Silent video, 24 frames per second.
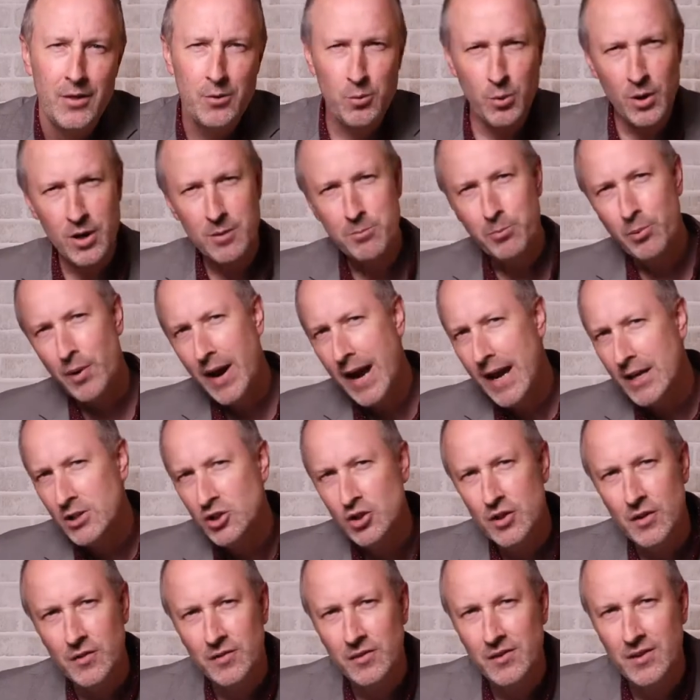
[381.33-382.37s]
The word
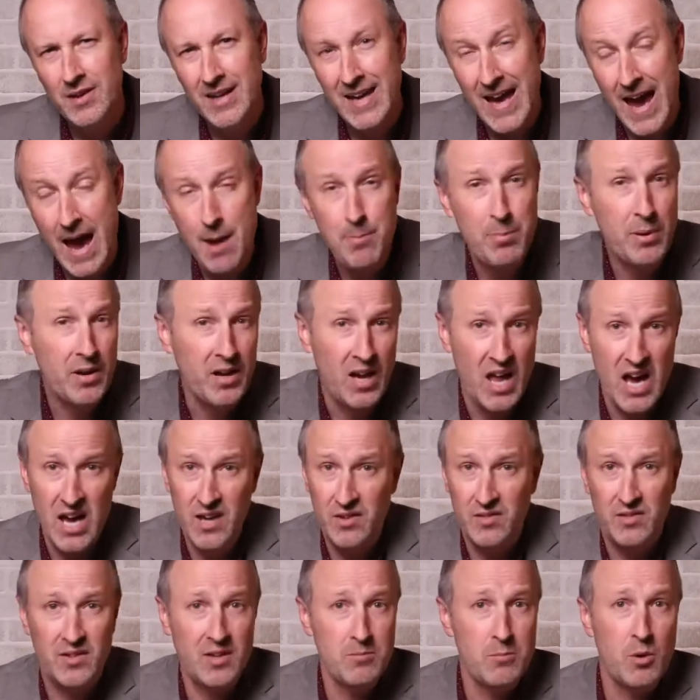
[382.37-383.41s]
branch is
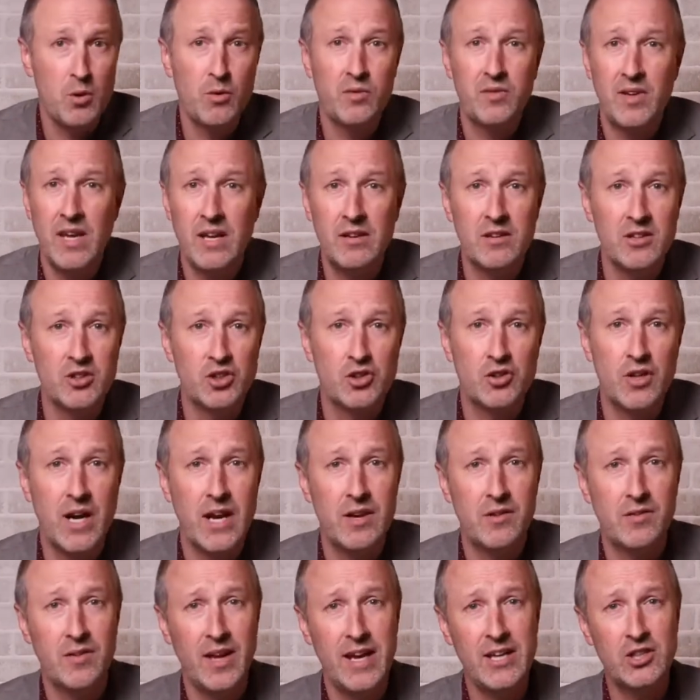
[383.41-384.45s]
capitalized in most English
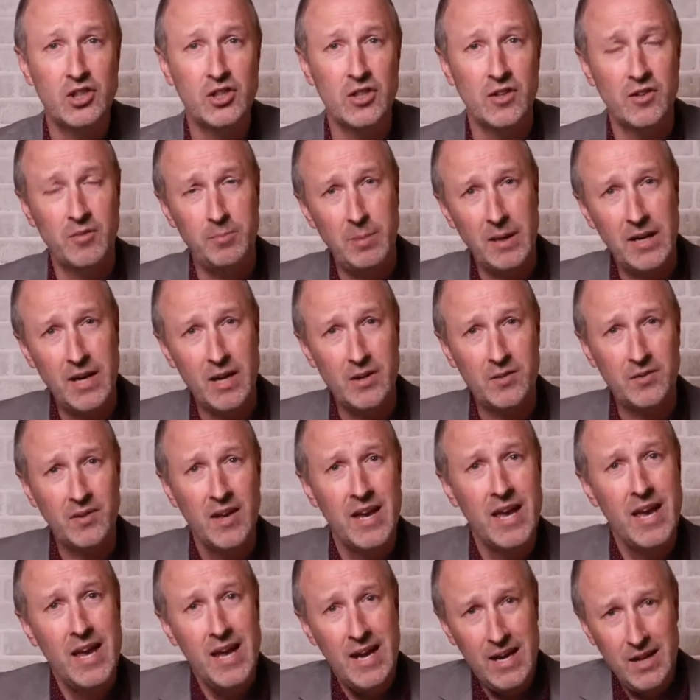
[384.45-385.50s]
translations
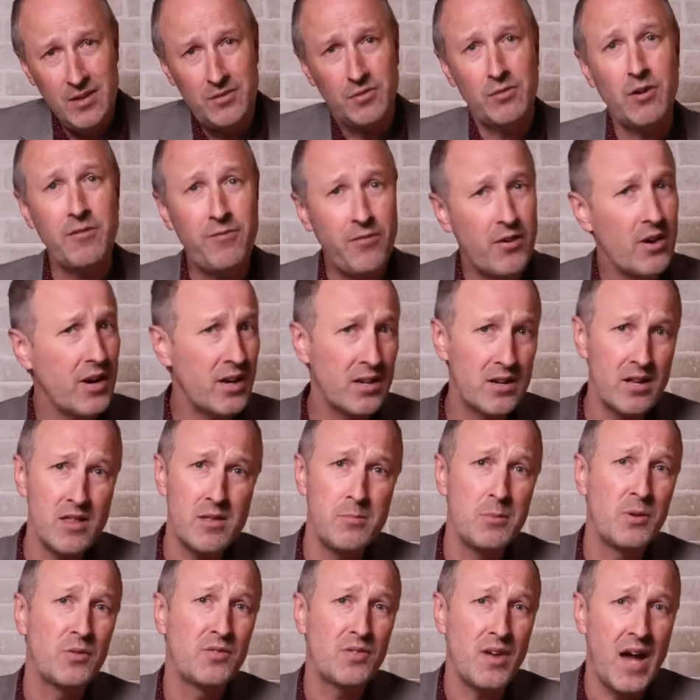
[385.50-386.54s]
because it's referring to
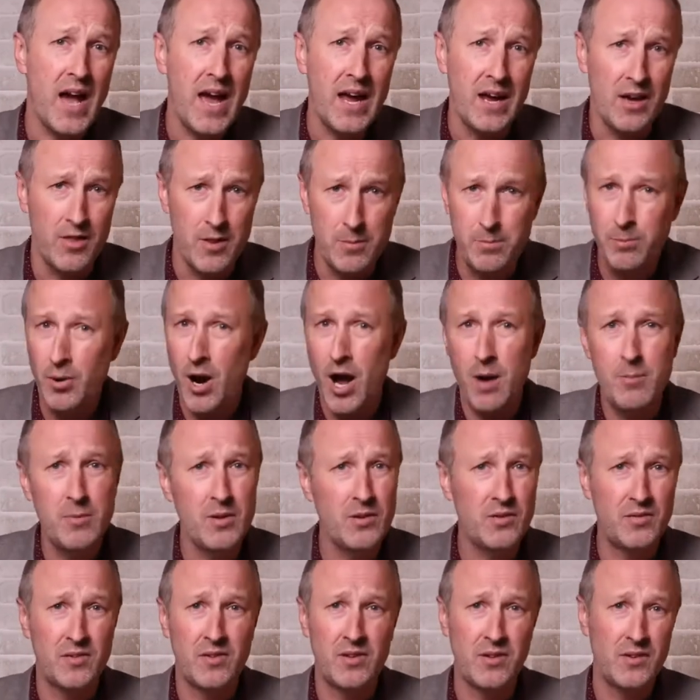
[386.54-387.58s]
the Messiah, the
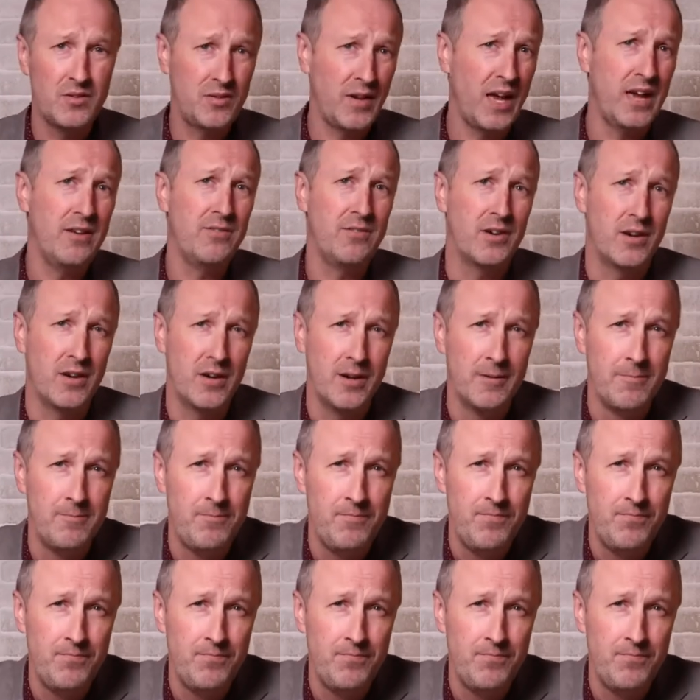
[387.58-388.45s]
promised Savior.